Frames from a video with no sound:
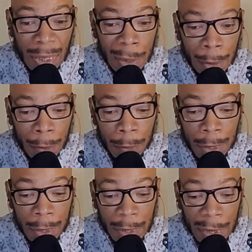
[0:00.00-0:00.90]
then
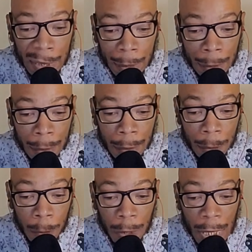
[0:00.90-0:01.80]
only then
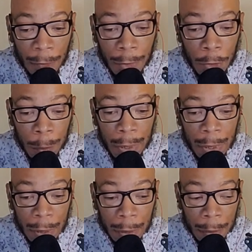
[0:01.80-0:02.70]
will have you
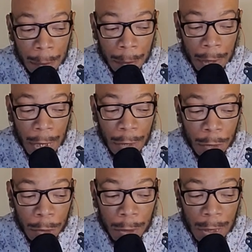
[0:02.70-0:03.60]
become a
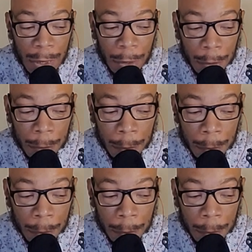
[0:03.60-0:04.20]
true leader.